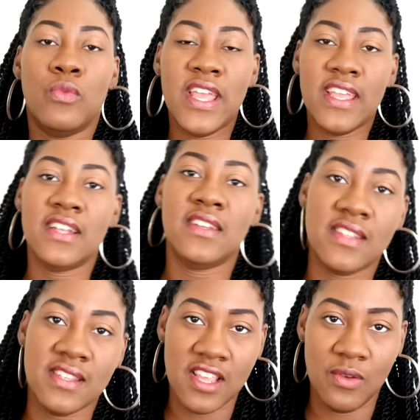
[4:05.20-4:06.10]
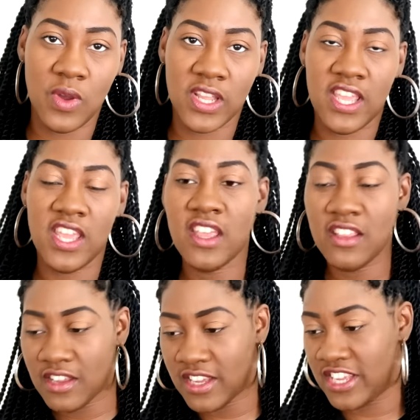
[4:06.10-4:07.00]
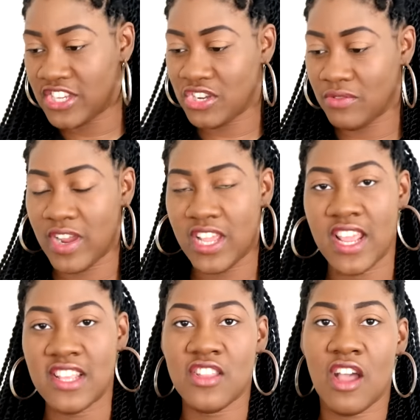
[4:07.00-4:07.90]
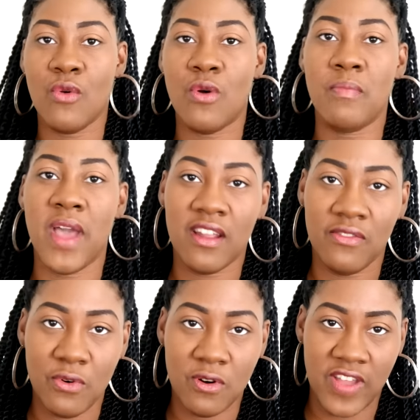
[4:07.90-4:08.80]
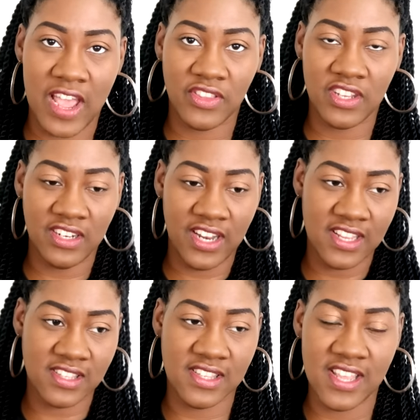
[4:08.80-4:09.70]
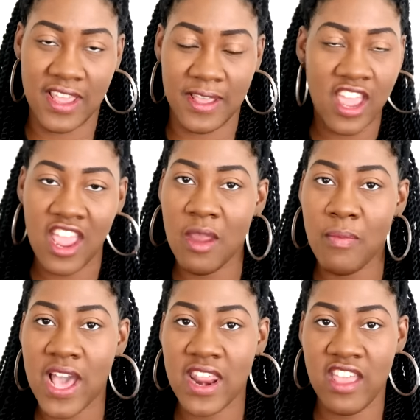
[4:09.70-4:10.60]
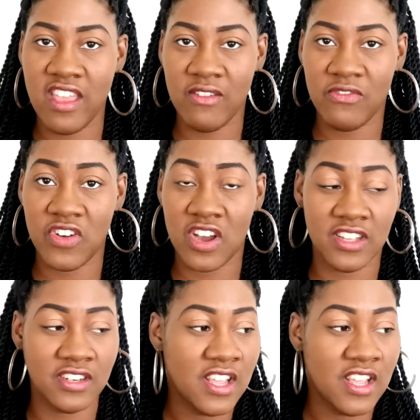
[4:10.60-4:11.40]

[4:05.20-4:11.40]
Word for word: get this scene with Kenya and Sheree. They start going back and forth after the laser tag. Everybody had fun.